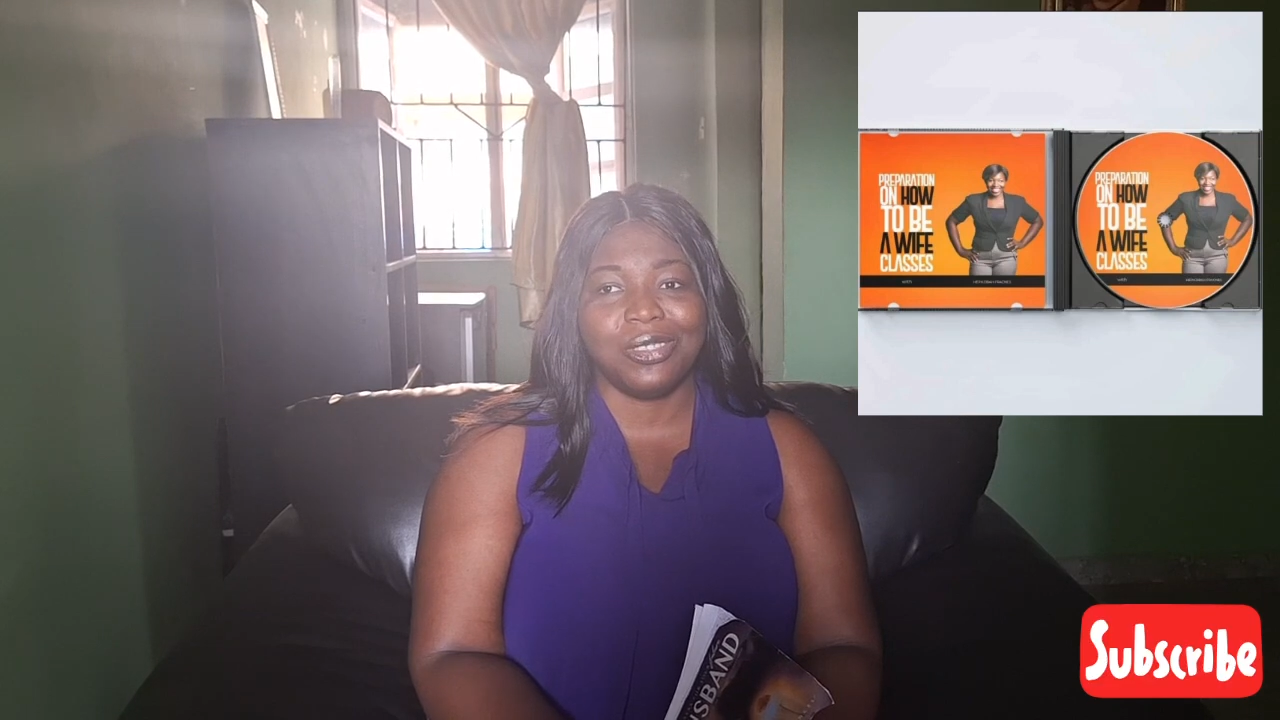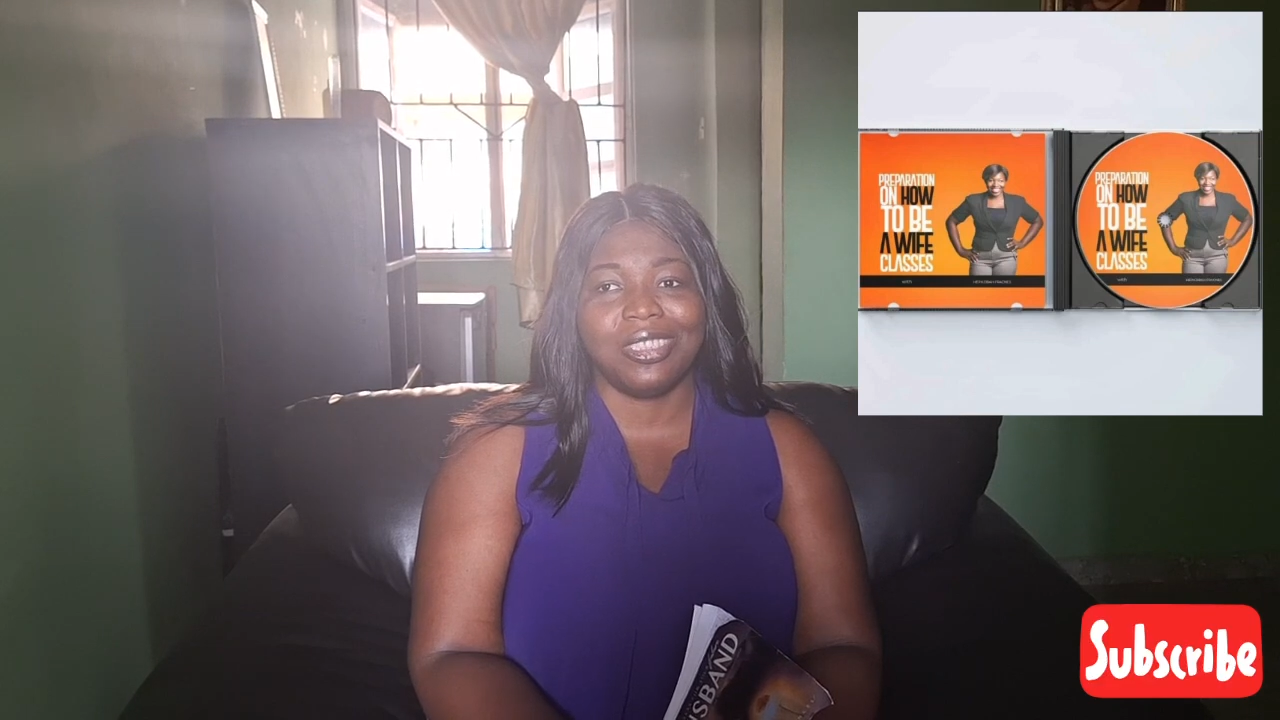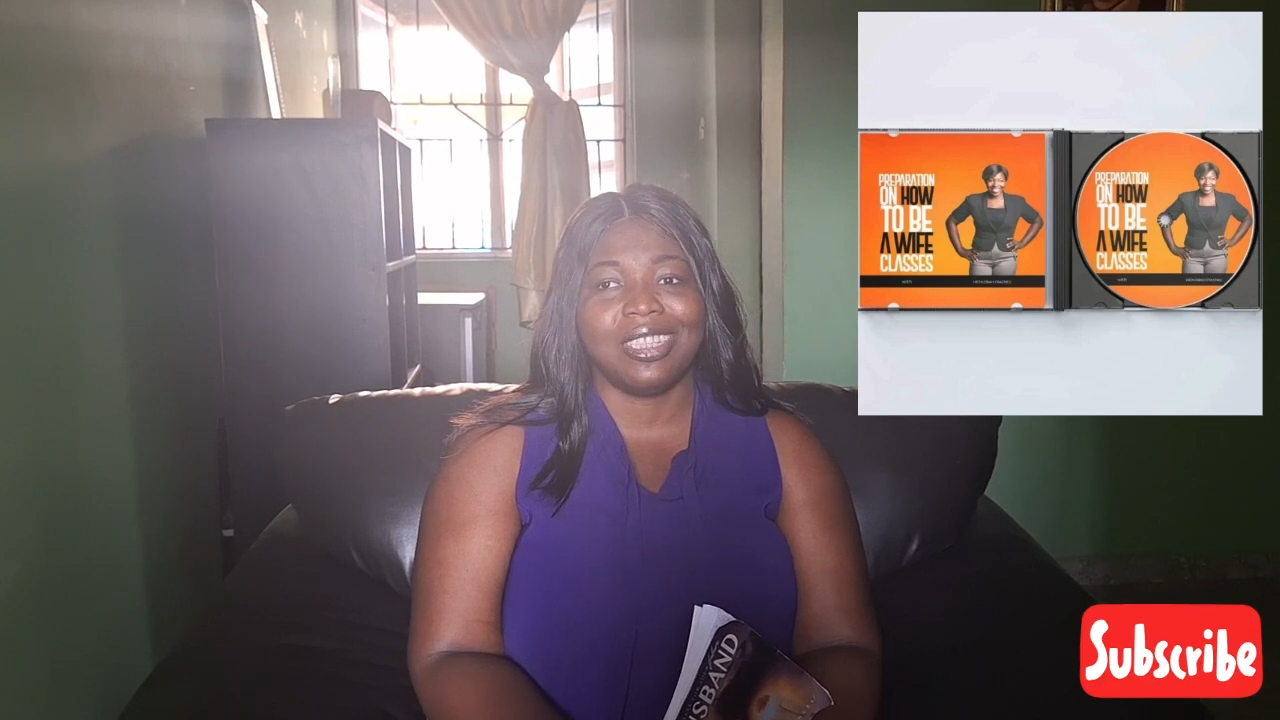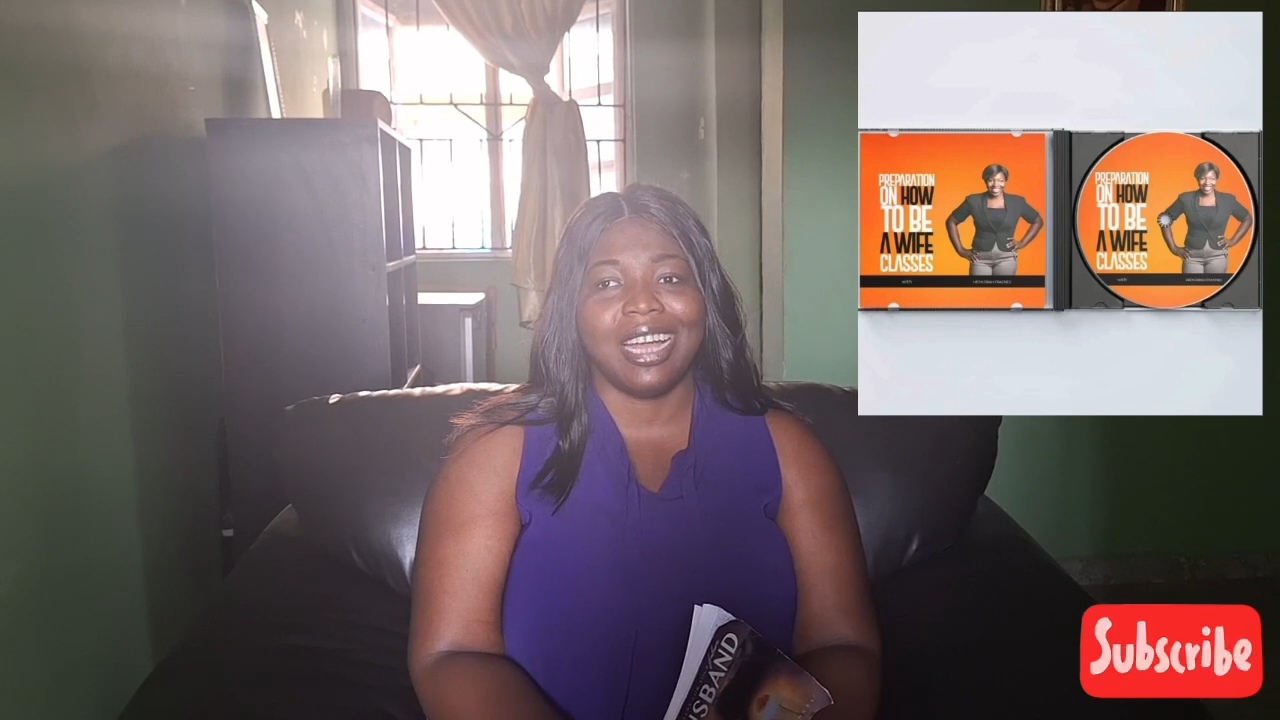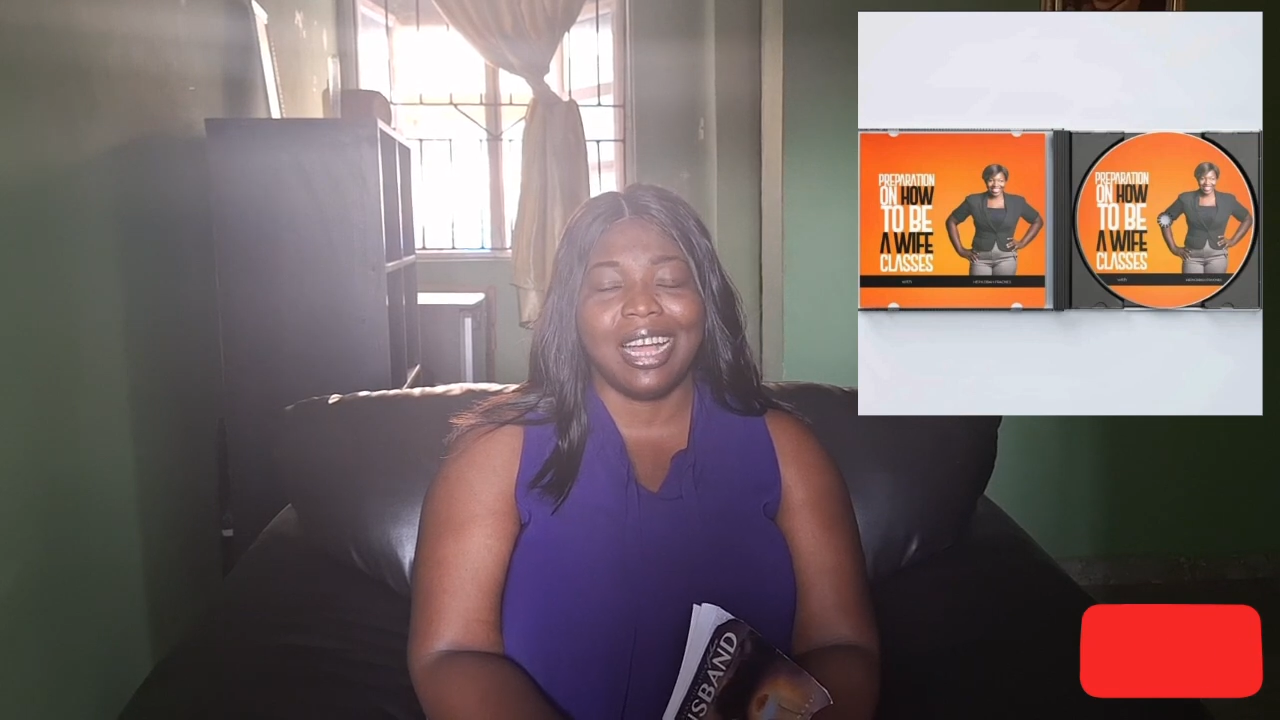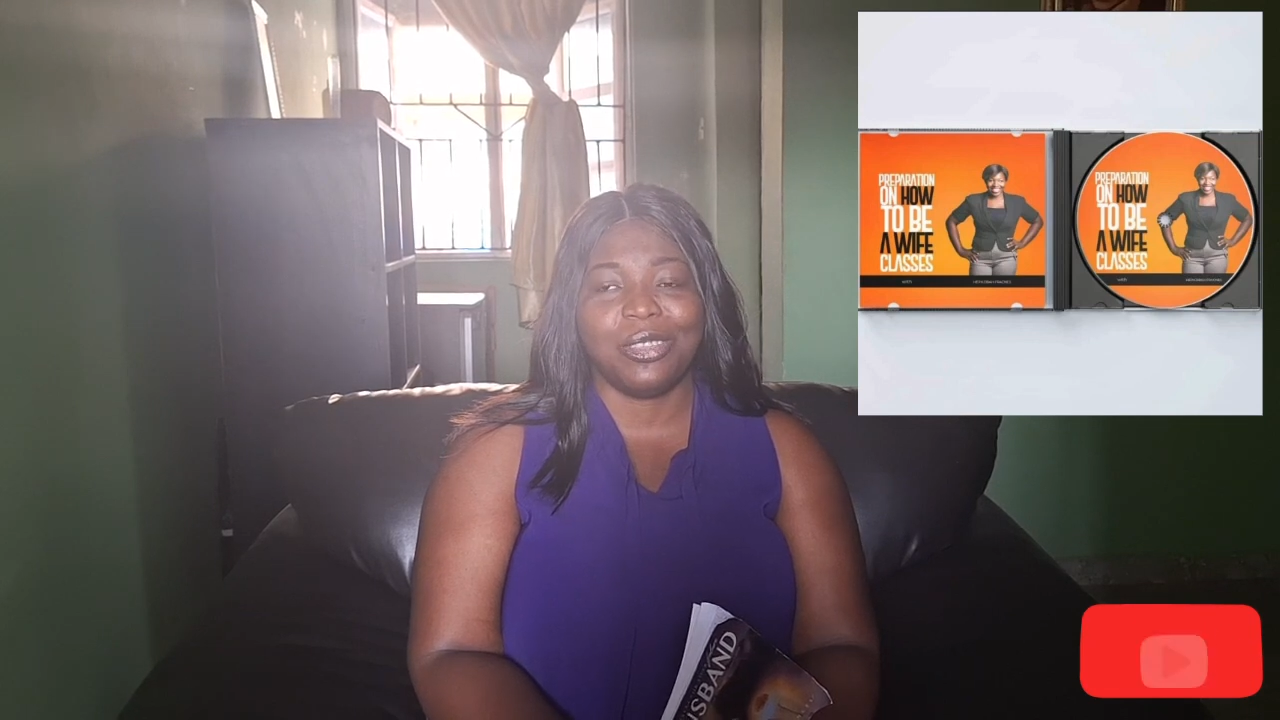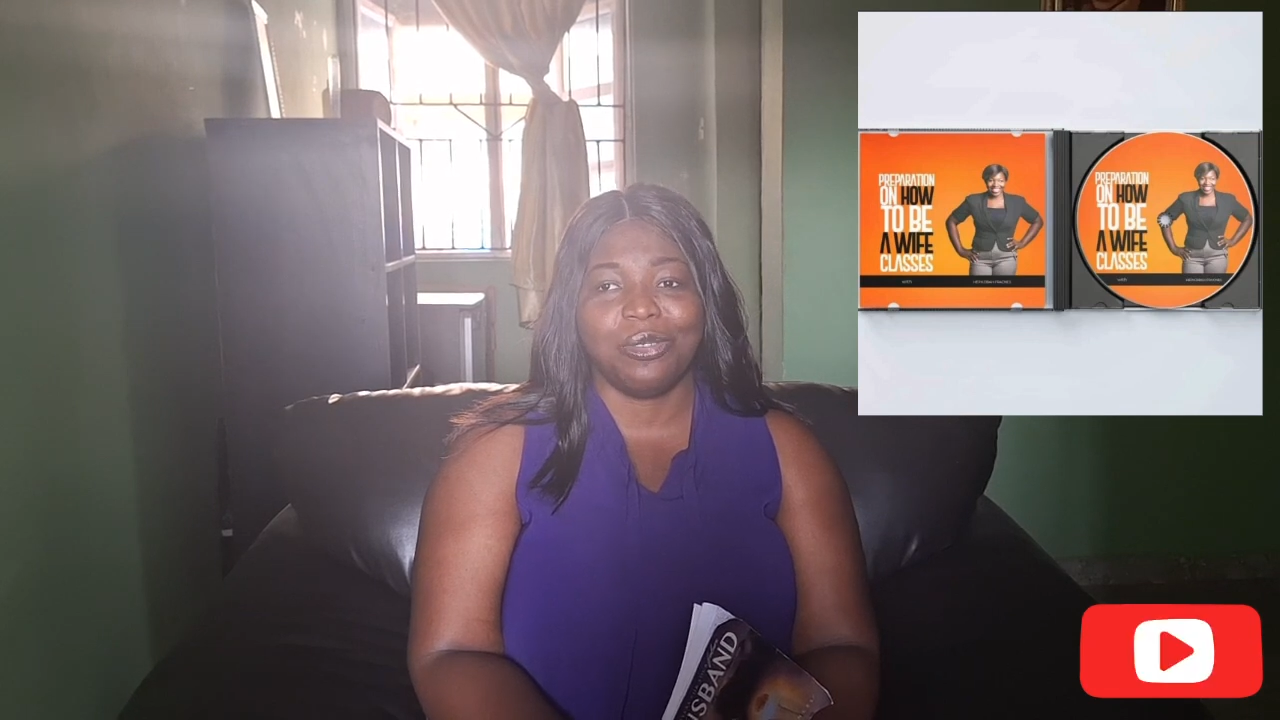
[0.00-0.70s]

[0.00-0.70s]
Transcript: to see the hand